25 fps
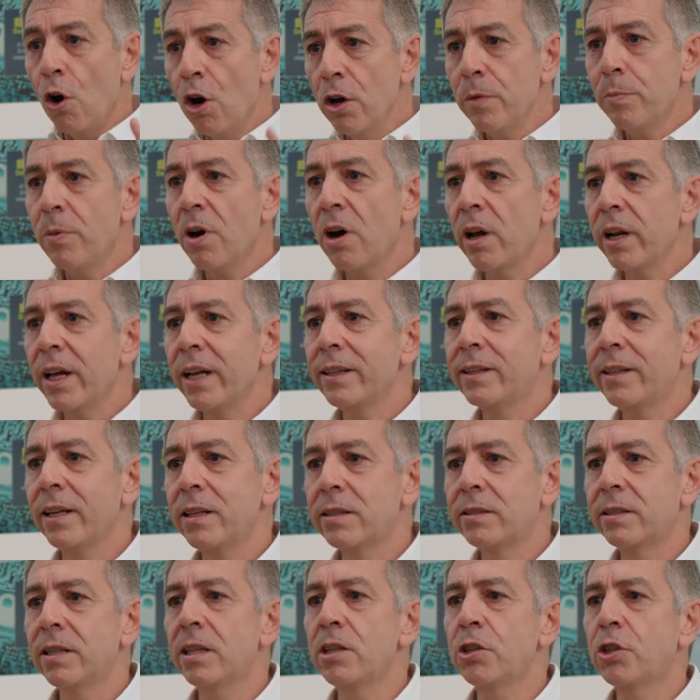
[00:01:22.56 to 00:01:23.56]
Onboard
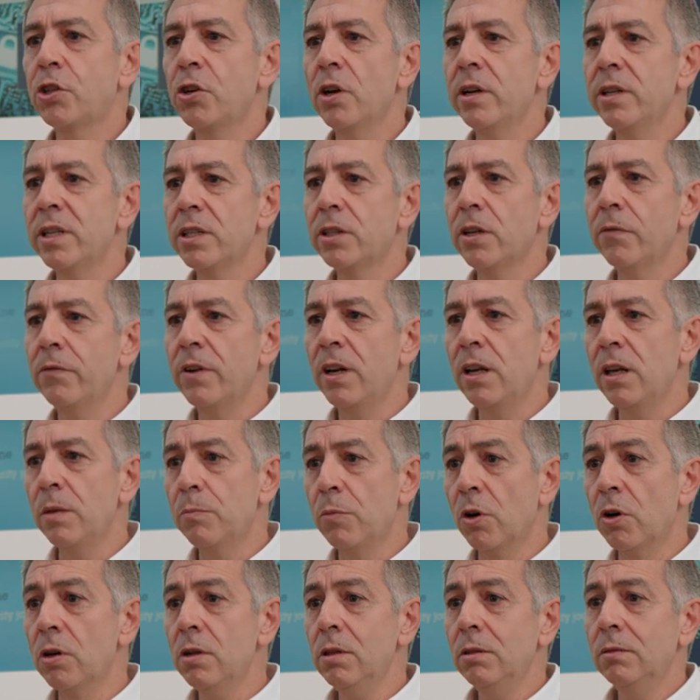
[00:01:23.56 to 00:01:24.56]
attestation is
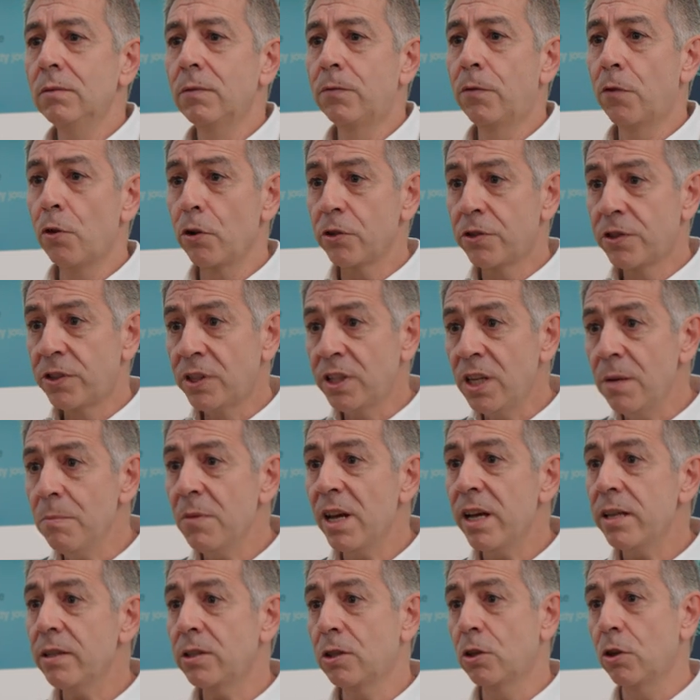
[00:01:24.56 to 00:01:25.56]
available for a
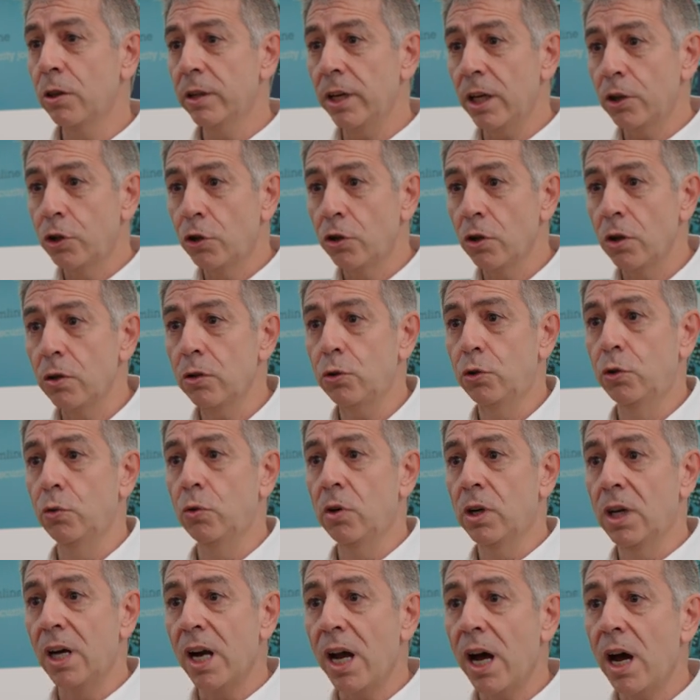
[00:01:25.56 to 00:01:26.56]
seamless connection to
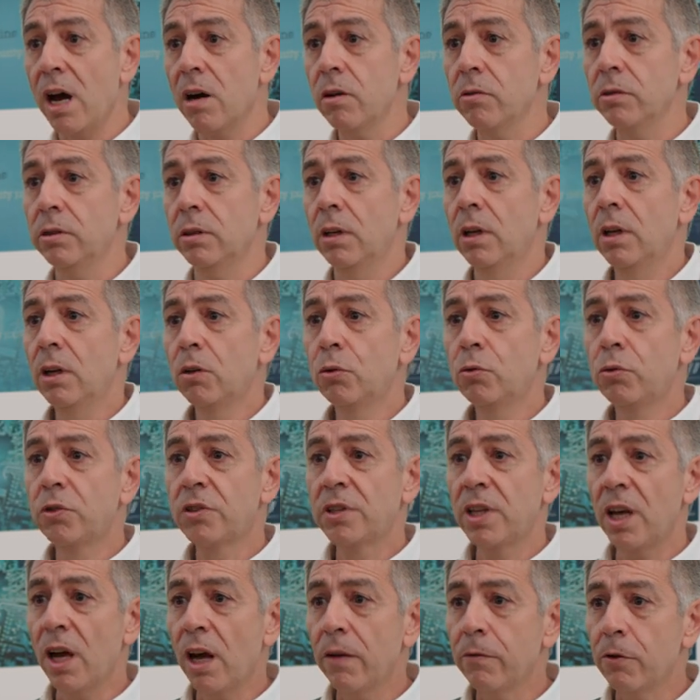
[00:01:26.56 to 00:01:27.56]
cloud, to
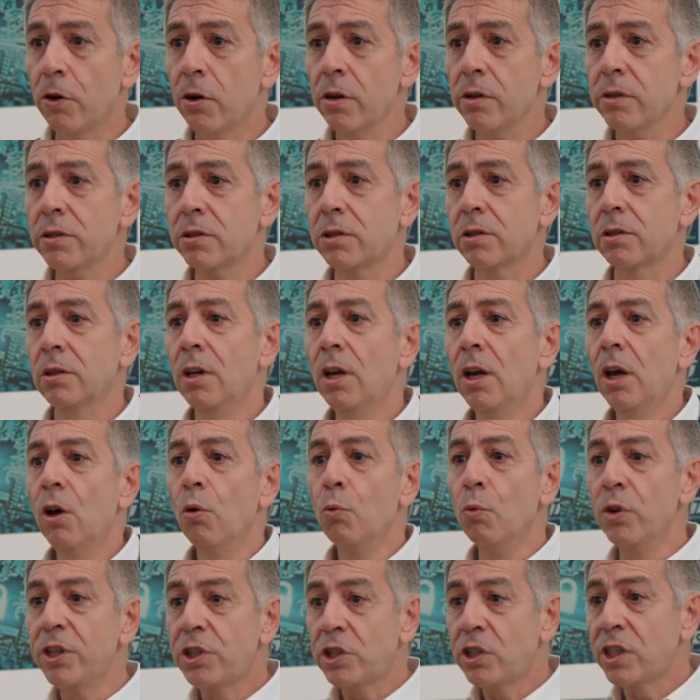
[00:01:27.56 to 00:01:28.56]
servers,
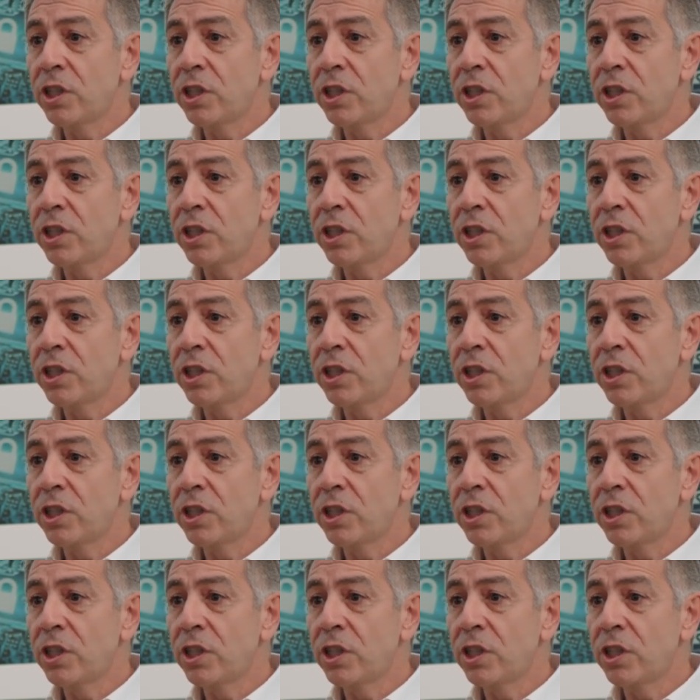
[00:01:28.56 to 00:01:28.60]
which